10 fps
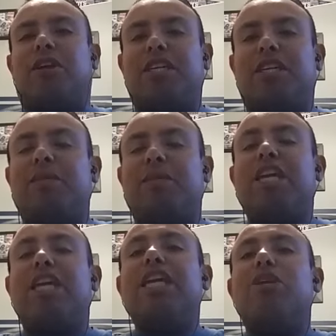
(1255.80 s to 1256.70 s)
on the team.
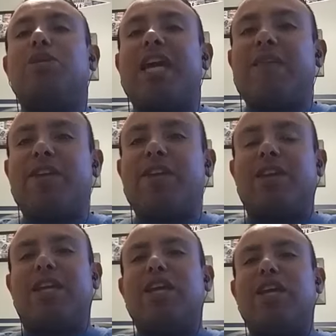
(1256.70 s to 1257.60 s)
He knows
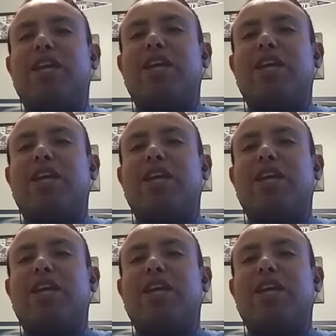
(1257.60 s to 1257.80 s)
everything.